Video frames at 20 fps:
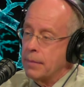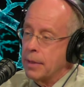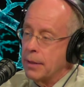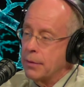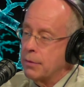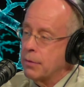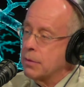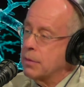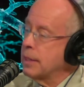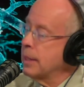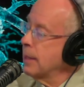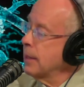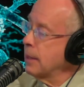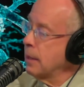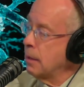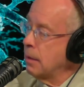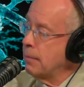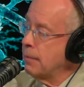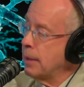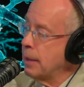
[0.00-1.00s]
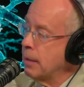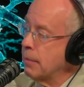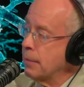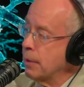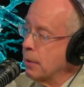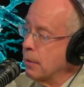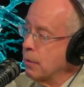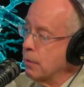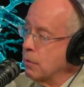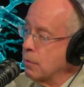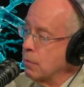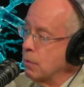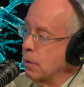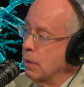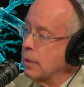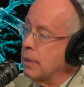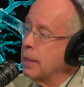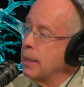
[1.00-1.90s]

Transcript: understanding how biomarkers work